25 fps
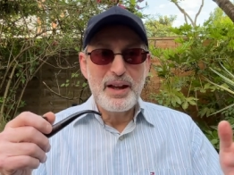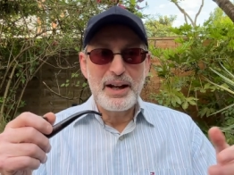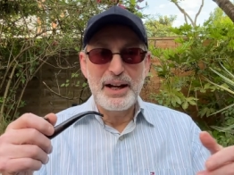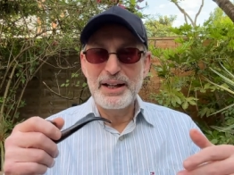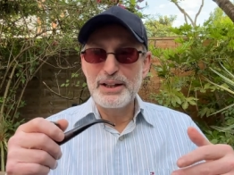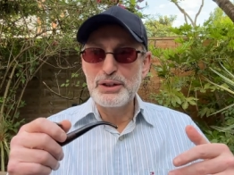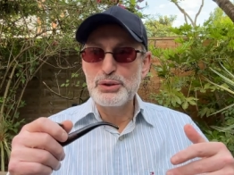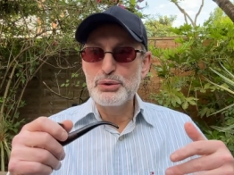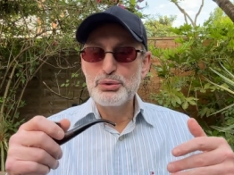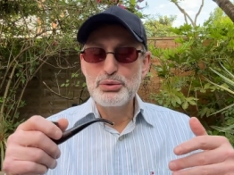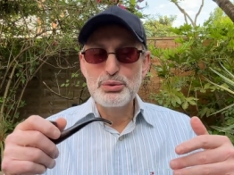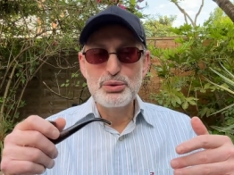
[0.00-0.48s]

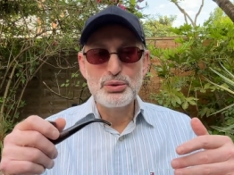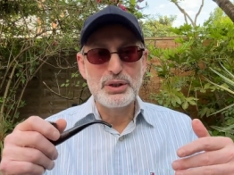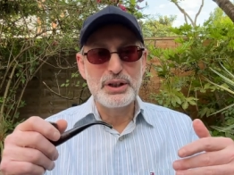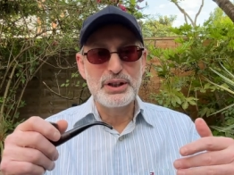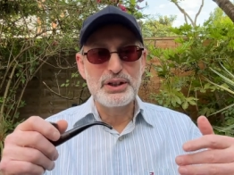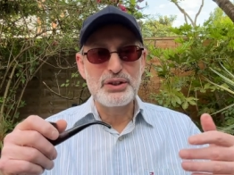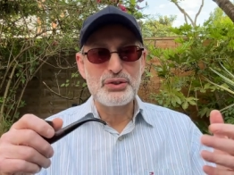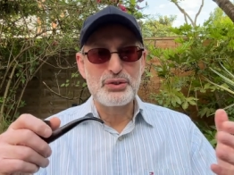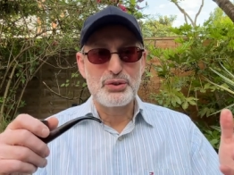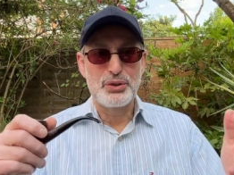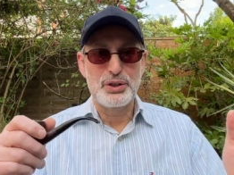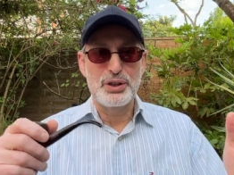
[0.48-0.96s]
I do
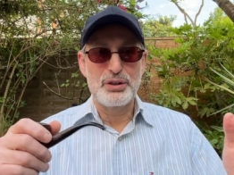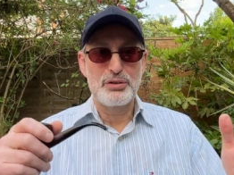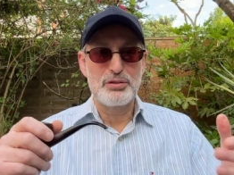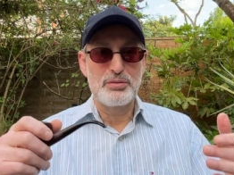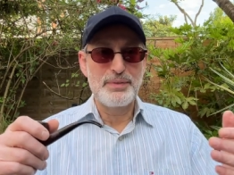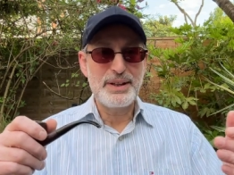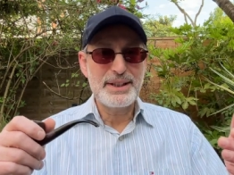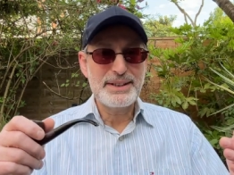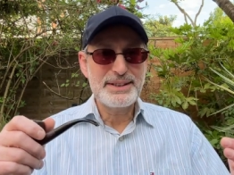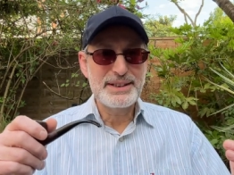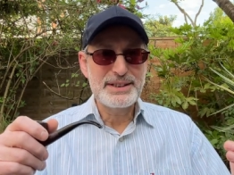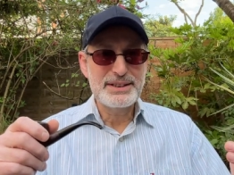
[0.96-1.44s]
enjoy
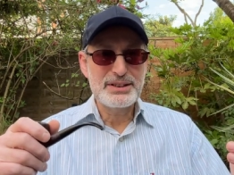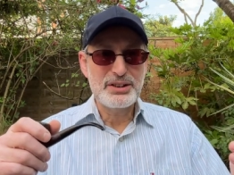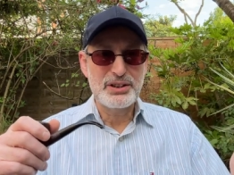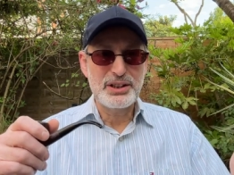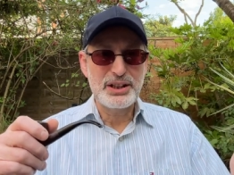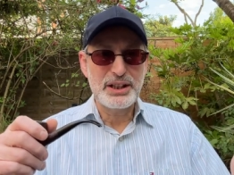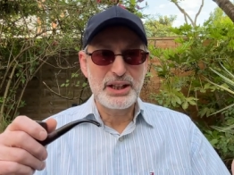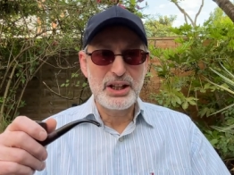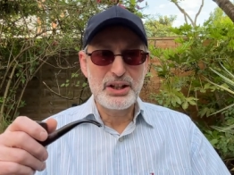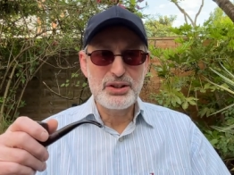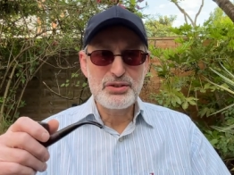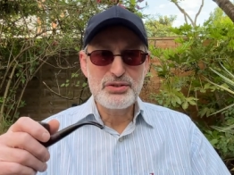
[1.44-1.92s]
aromatics on
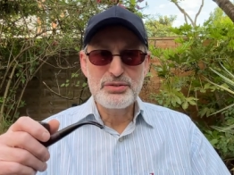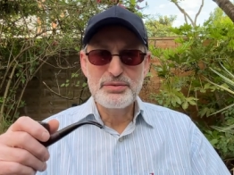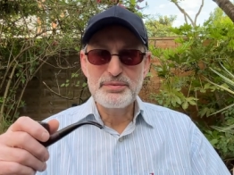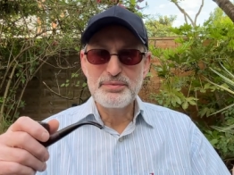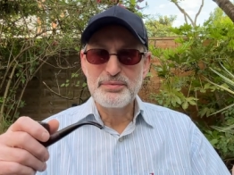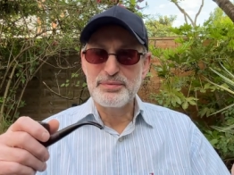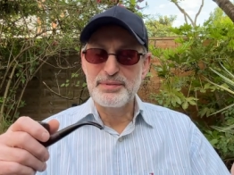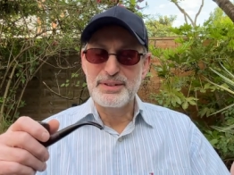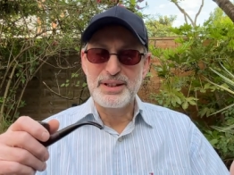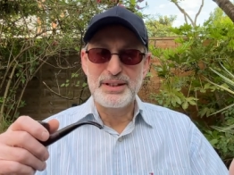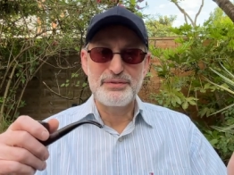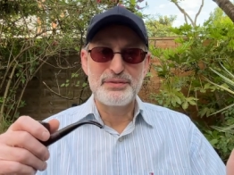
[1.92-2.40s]
occasion,
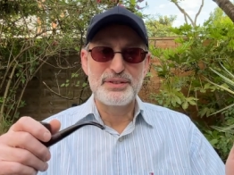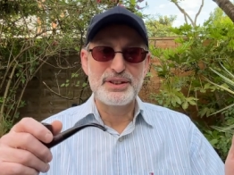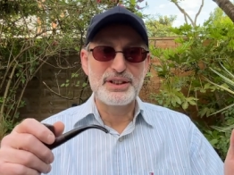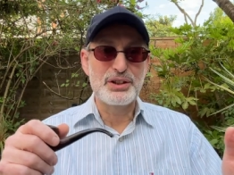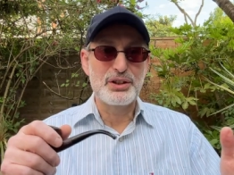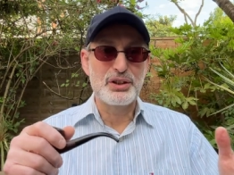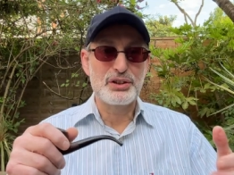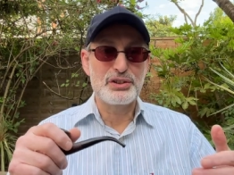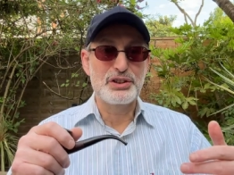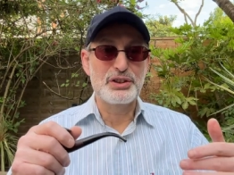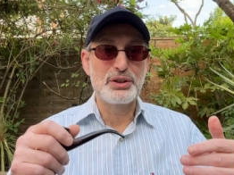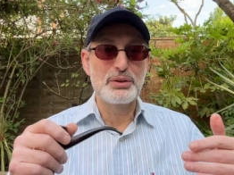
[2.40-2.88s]
definitely
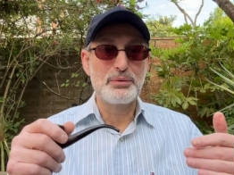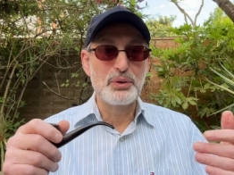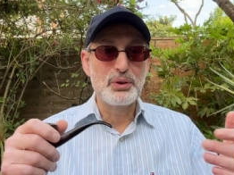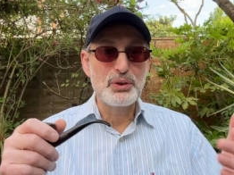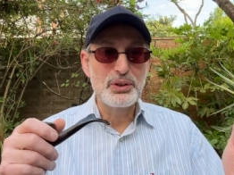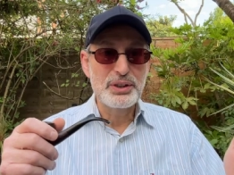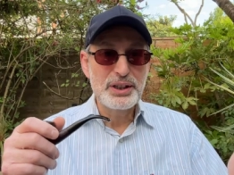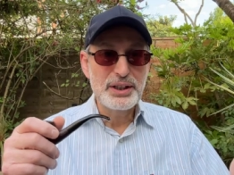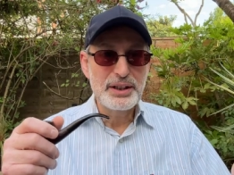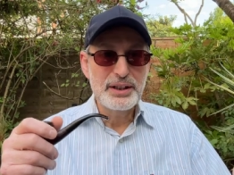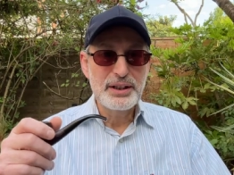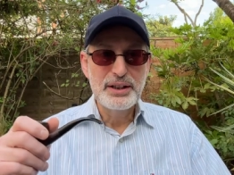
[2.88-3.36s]
not in the
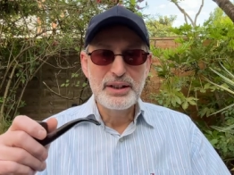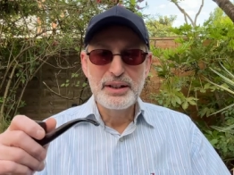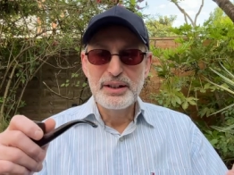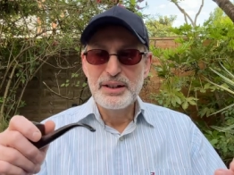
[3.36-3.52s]
morning,